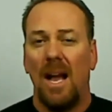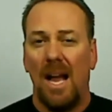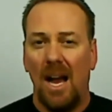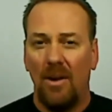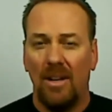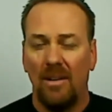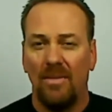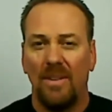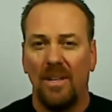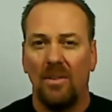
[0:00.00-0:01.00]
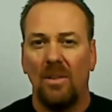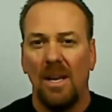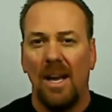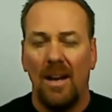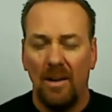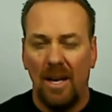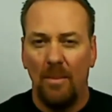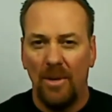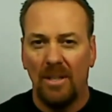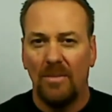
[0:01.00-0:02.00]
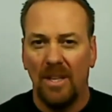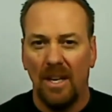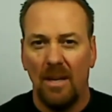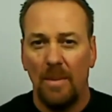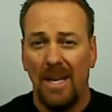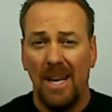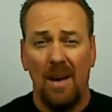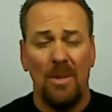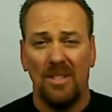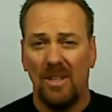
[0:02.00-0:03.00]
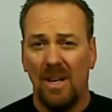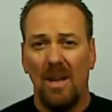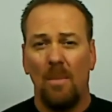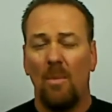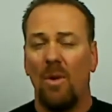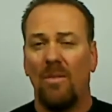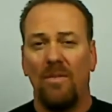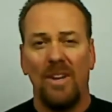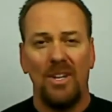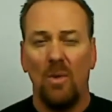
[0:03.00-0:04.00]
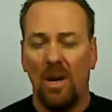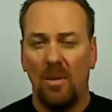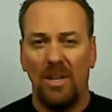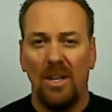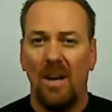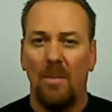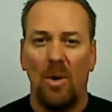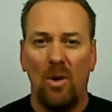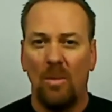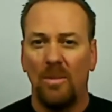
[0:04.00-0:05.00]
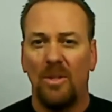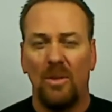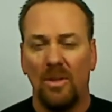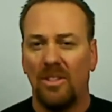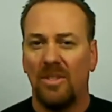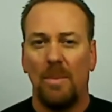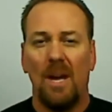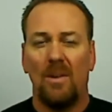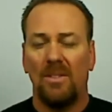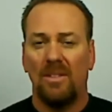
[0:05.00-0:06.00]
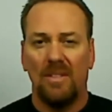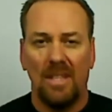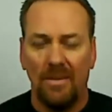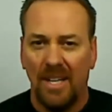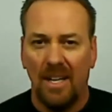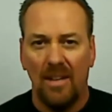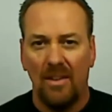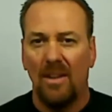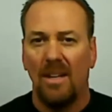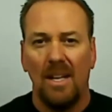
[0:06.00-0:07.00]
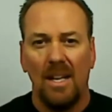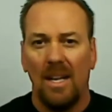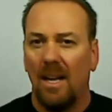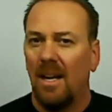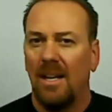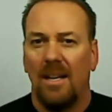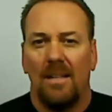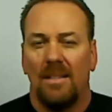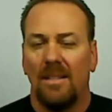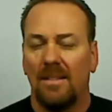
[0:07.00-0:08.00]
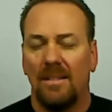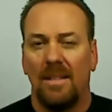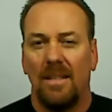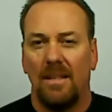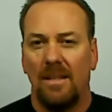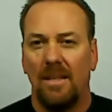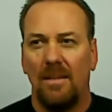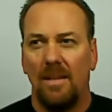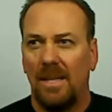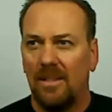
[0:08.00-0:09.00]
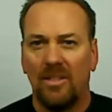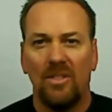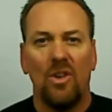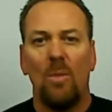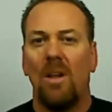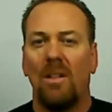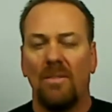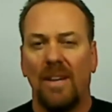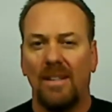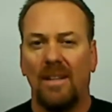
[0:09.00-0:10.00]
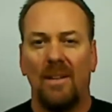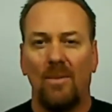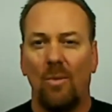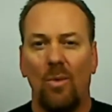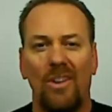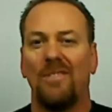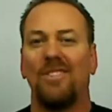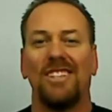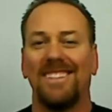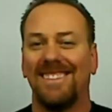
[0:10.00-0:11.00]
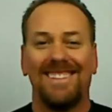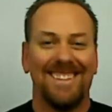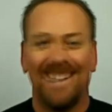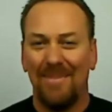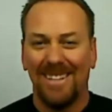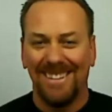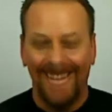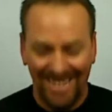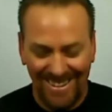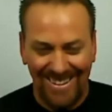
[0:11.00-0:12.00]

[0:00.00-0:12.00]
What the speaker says: how you're going to feel, how productive you're going to be, how much more fun you are when you come home to your spouse, your significant other. It's a snowball effect of wonderfulness. How about that?